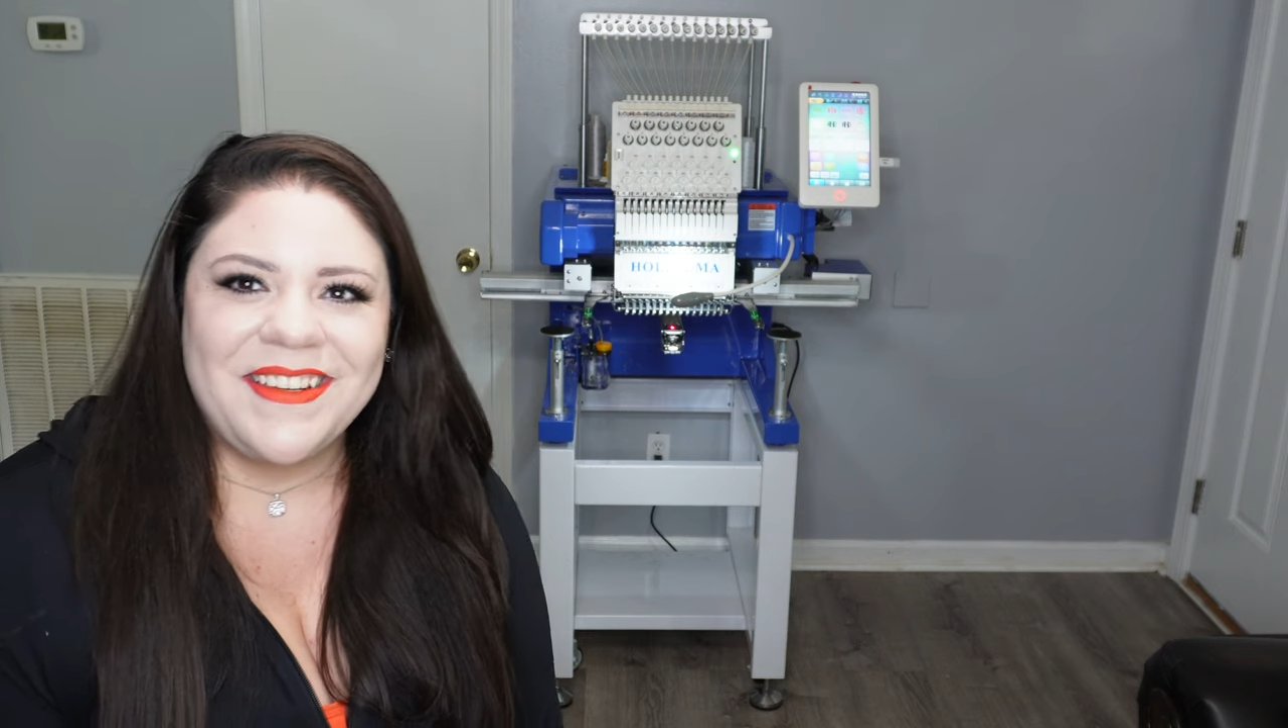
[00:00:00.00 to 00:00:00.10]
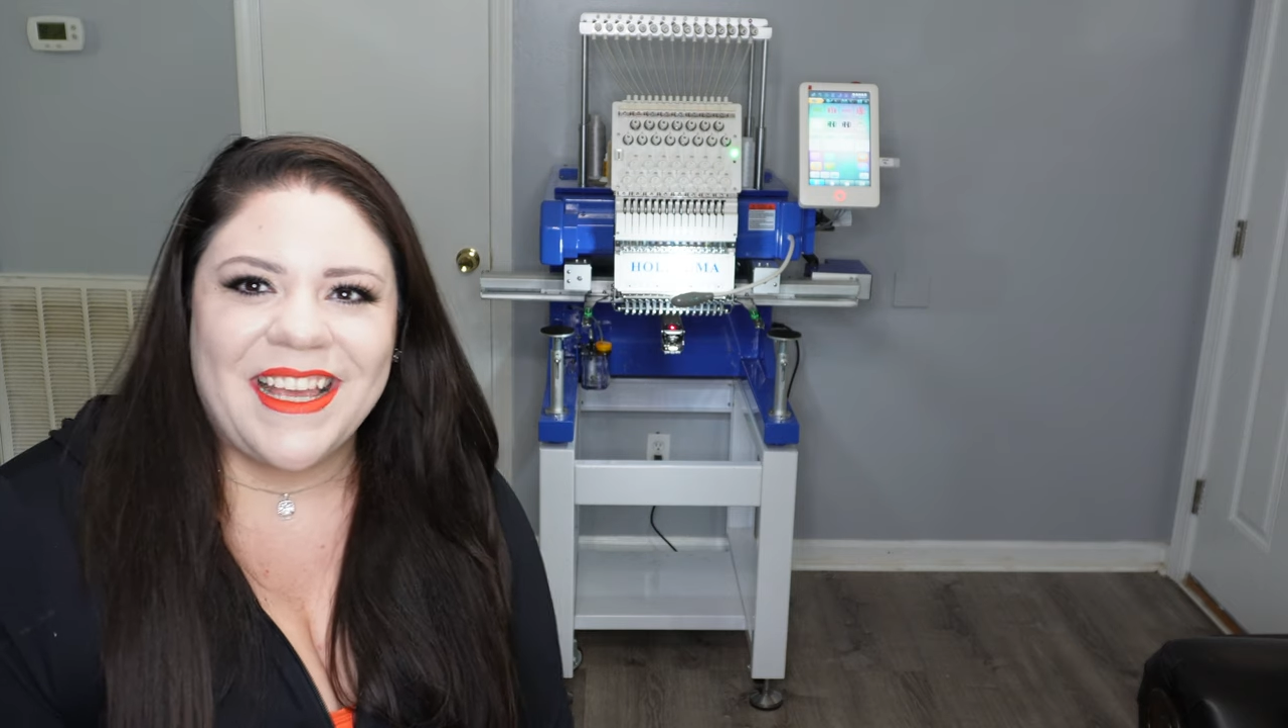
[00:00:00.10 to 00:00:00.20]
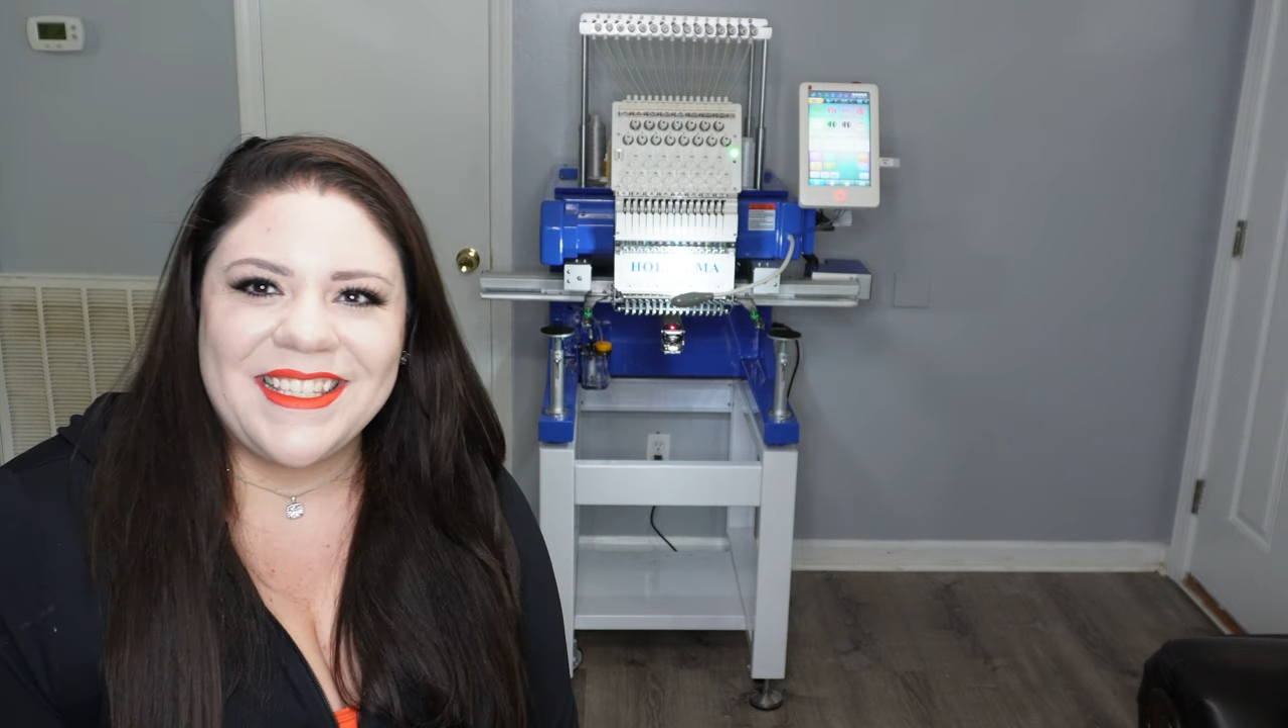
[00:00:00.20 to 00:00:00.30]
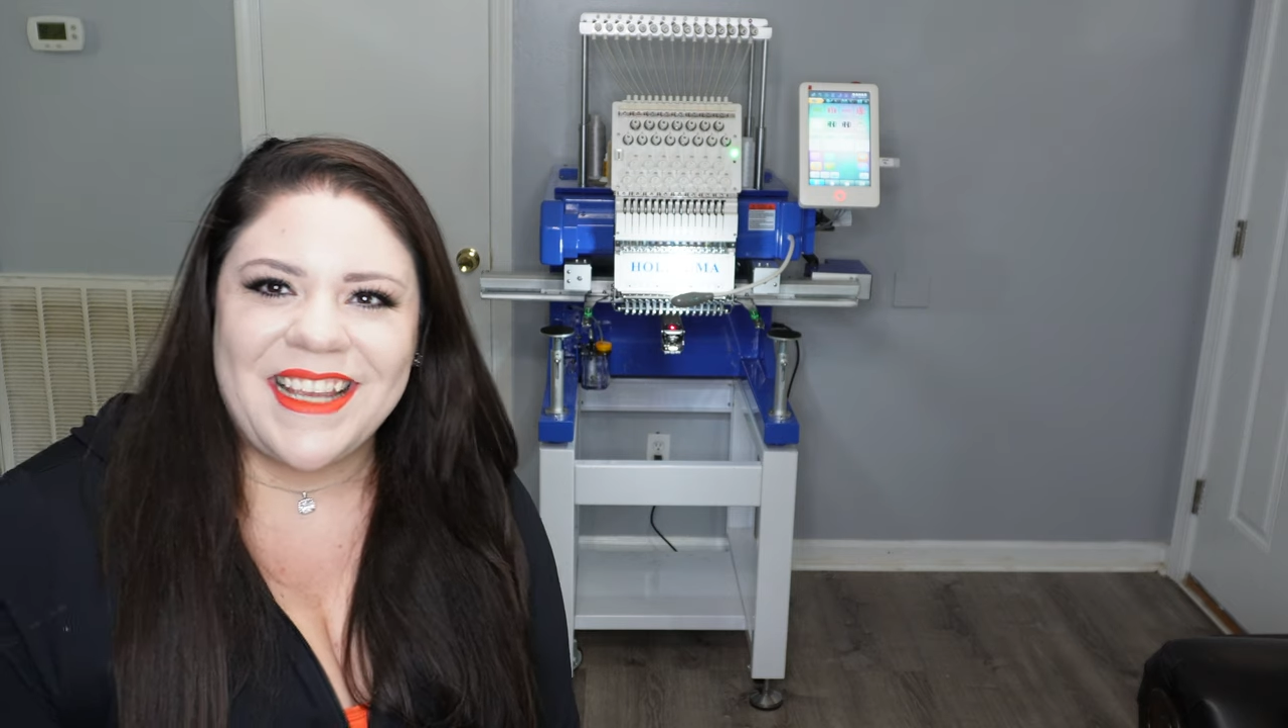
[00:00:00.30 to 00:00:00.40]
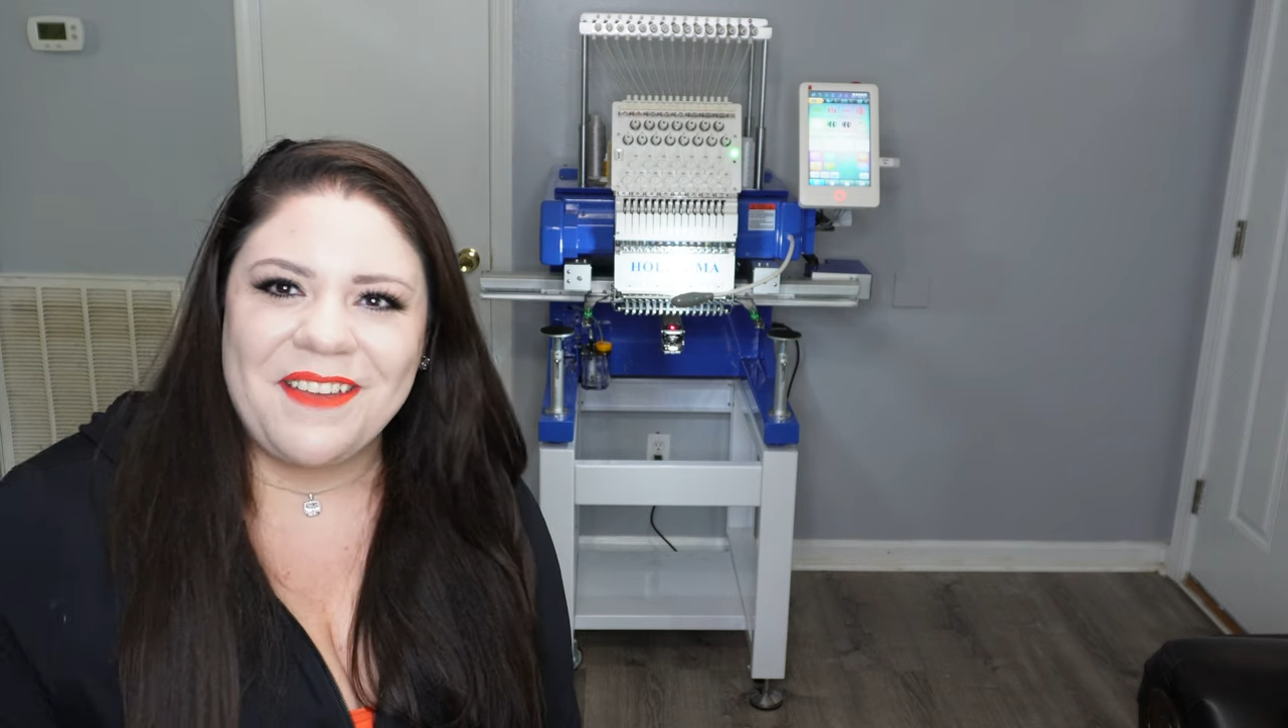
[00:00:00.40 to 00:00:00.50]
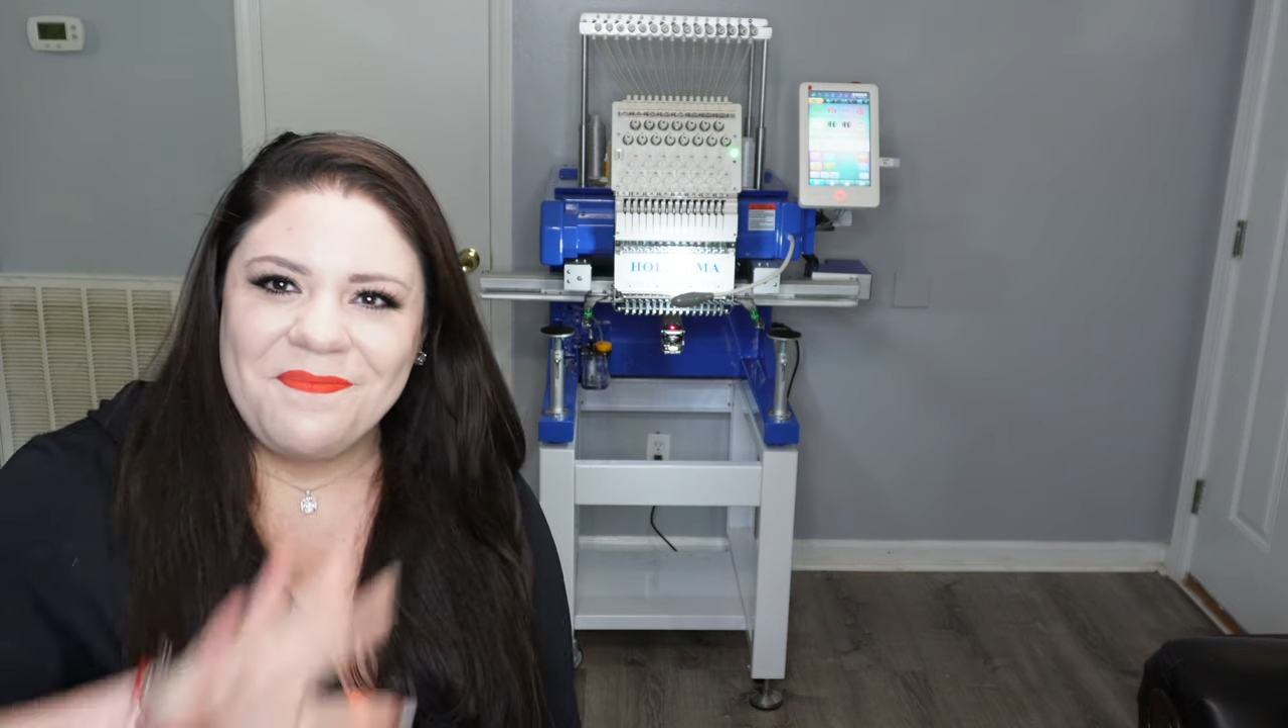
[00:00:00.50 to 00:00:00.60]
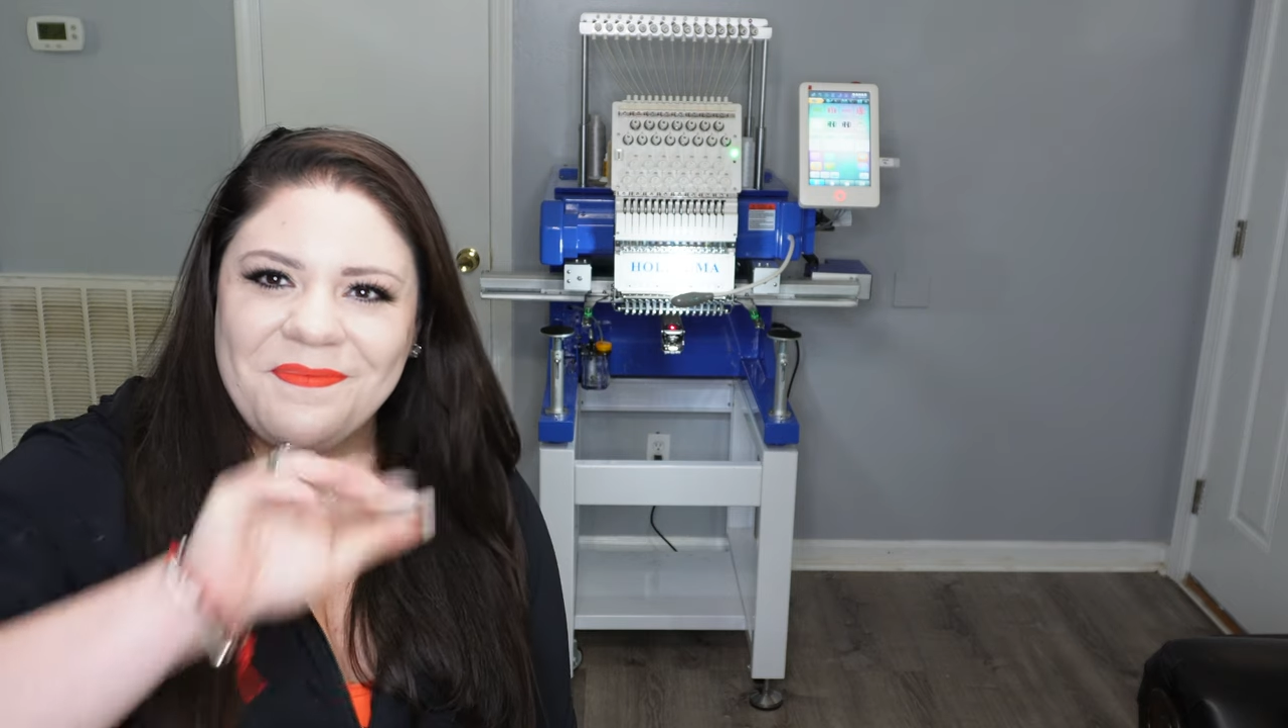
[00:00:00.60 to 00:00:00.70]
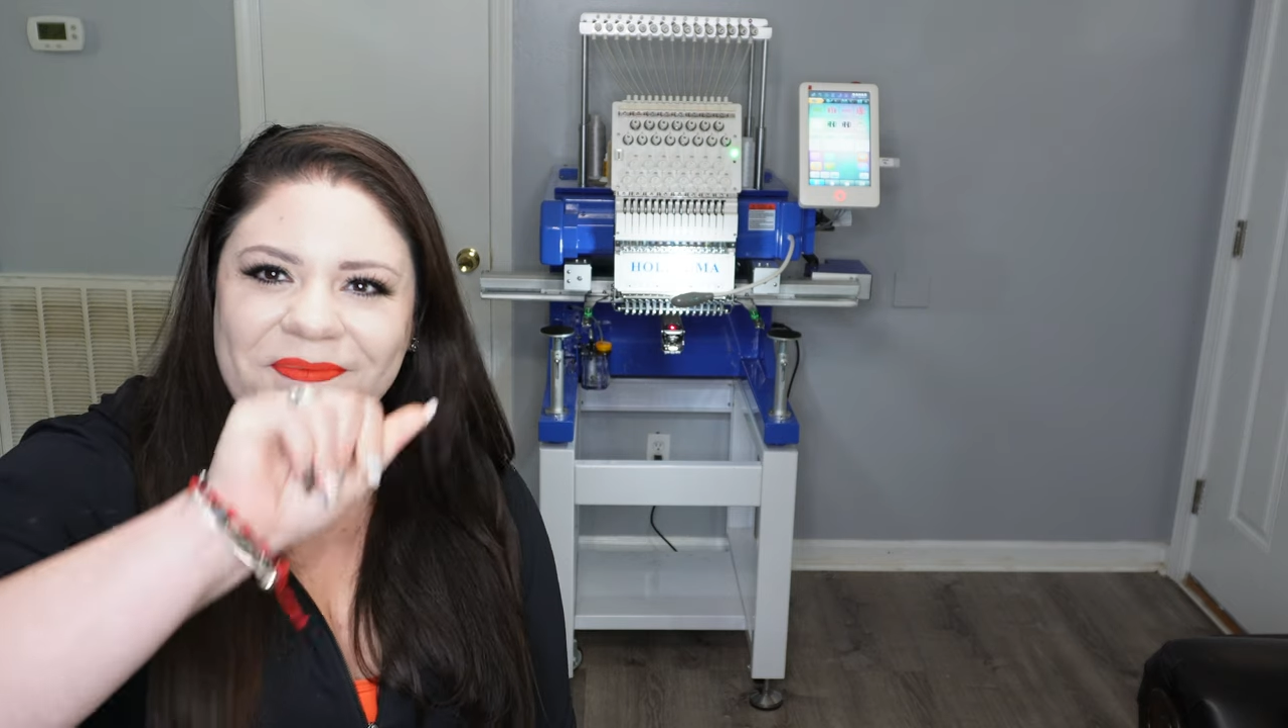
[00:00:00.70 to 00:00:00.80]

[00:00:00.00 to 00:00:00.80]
you next time.